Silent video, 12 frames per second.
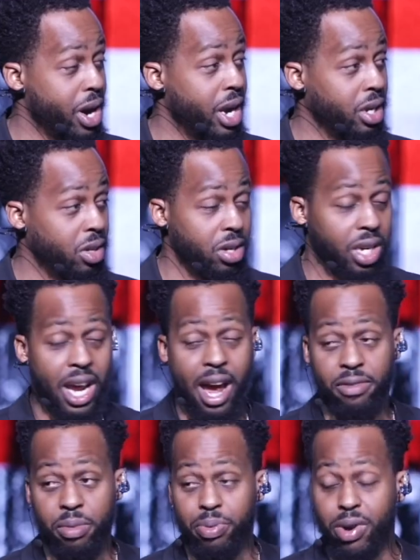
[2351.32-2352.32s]
praying. You need to
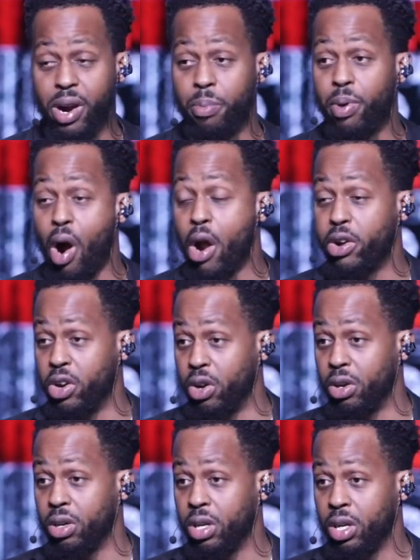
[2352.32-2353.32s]
have a prayer partner
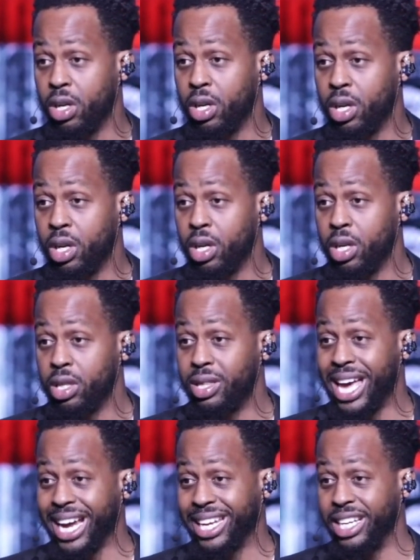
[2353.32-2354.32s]

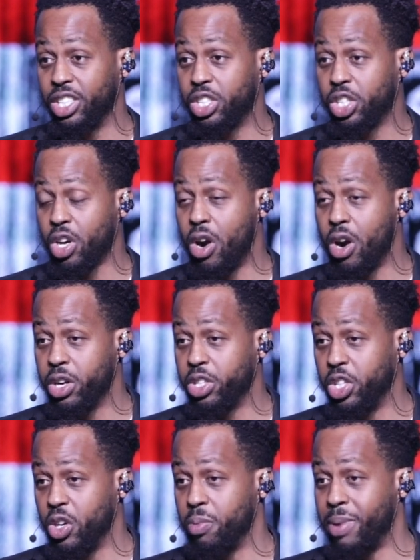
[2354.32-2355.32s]
that can charge
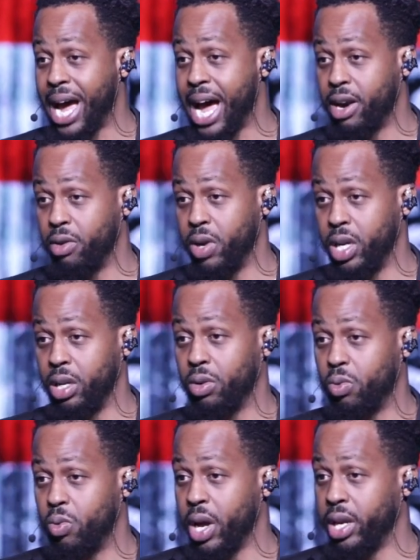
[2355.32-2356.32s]
your battery
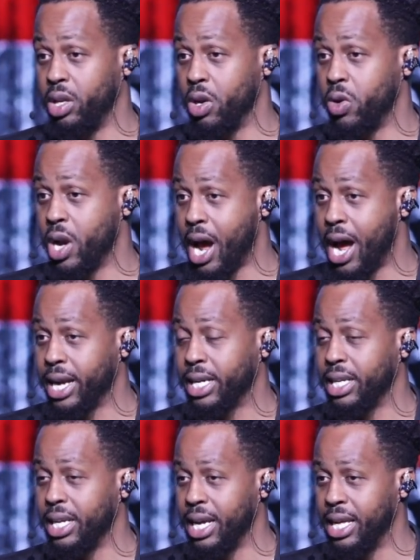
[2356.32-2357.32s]
when you're not
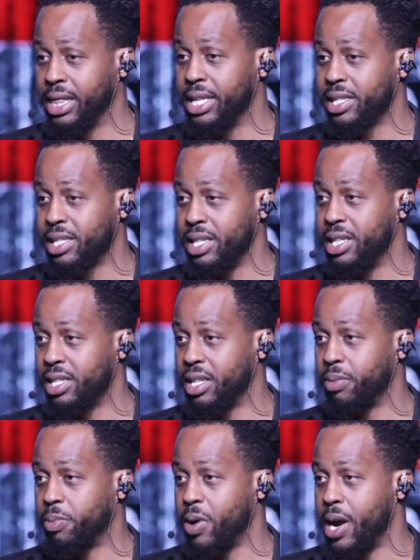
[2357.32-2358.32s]
in the
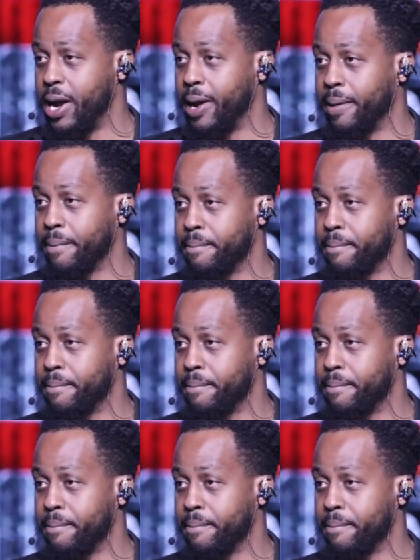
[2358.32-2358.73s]
season of praying.